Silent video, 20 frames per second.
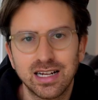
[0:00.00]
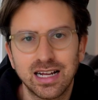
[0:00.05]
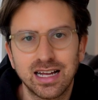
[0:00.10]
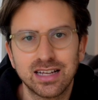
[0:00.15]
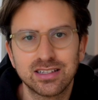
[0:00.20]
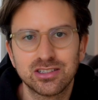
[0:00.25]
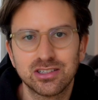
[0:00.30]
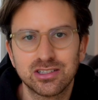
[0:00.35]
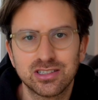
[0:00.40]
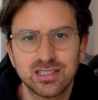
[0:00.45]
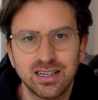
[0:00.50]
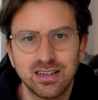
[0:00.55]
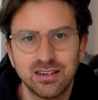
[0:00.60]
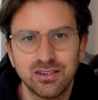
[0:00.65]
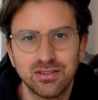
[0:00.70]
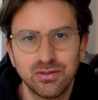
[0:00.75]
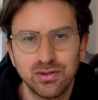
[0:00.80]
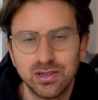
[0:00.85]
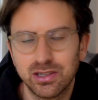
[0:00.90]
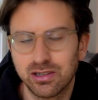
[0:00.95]
ask
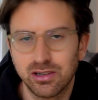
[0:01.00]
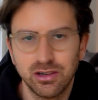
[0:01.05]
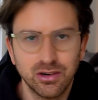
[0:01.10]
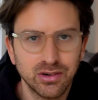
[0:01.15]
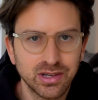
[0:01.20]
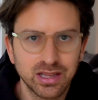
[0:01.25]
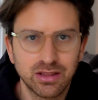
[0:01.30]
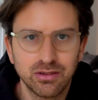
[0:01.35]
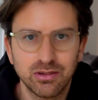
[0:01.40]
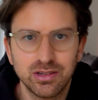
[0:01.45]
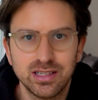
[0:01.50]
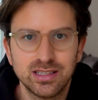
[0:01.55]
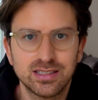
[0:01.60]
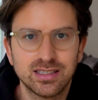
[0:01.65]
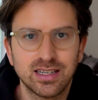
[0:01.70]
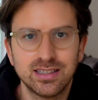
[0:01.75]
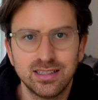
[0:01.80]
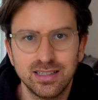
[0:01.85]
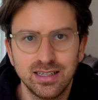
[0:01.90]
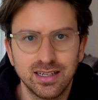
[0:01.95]
yourself when you're going through these
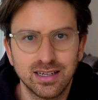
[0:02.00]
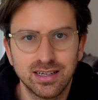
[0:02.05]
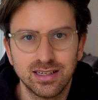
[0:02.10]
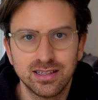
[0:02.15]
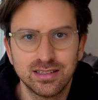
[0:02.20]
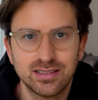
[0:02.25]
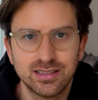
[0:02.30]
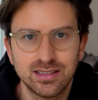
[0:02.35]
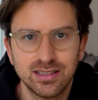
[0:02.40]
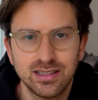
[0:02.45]
ideas